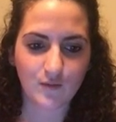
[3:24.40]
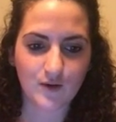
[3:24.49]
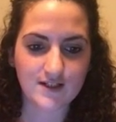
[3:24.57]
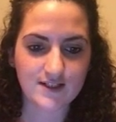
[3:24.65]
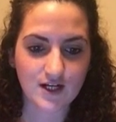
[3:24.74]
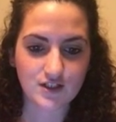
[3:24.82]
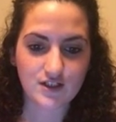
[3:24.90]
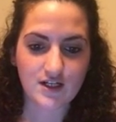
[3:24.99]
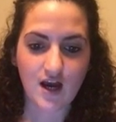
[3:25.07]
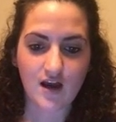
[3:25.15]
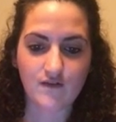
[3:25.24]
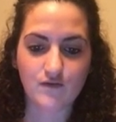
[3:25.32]
When it's
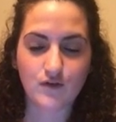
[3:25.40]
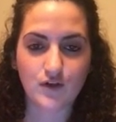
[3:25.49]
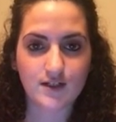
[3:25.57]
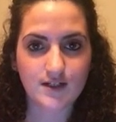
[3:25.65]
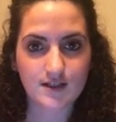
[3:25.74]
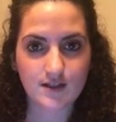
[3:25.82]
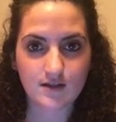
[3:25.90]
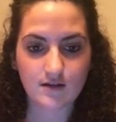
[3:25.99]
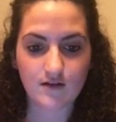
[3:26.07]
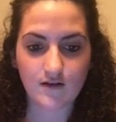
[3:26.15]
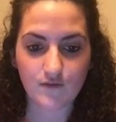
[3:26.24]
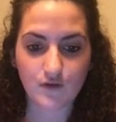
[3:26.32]
actually not. If you look
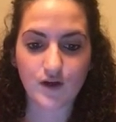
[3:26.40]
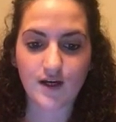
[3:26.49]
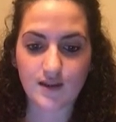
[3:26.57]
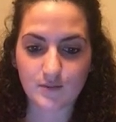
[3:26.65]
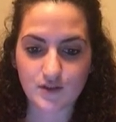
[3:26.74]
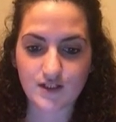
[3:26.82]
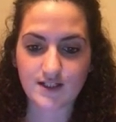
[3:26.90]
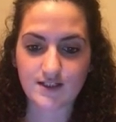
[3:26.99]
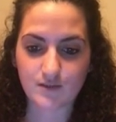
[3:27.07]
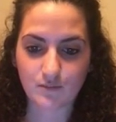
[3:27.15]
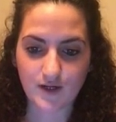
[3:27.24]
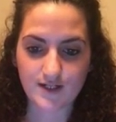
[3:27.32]
at the
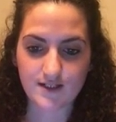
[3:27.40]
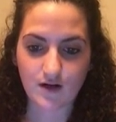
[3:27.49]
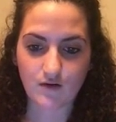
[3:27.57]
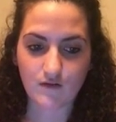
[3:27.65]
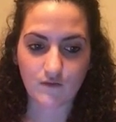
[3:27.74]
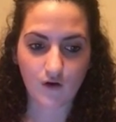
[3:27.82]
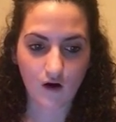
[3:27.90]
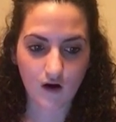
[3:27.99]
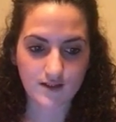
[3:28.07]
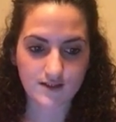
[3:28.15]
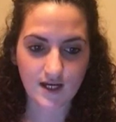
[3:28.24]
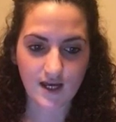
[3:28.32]
projected breakdown of
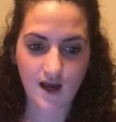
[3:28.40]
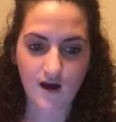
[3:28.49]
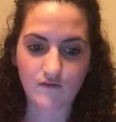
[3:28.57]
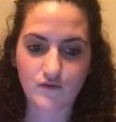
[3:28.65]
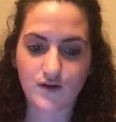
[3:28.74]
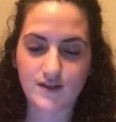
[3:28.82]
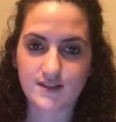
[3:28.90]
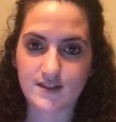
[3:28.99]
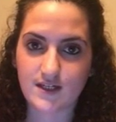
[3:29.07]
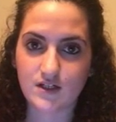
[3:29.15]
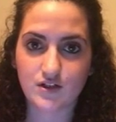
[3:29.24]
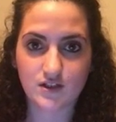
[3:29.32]
costs I have, you can
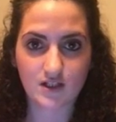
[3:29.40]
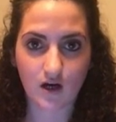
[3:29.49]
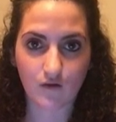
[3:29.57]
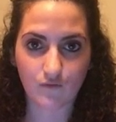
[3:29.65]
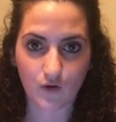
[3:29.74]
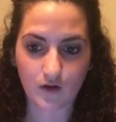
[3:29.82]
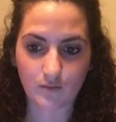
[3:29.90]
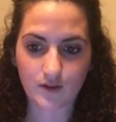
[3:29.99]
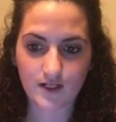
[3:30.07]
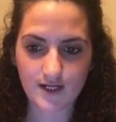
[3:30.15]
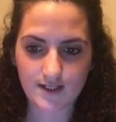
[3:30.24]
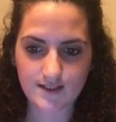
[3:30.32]
see just how affordable it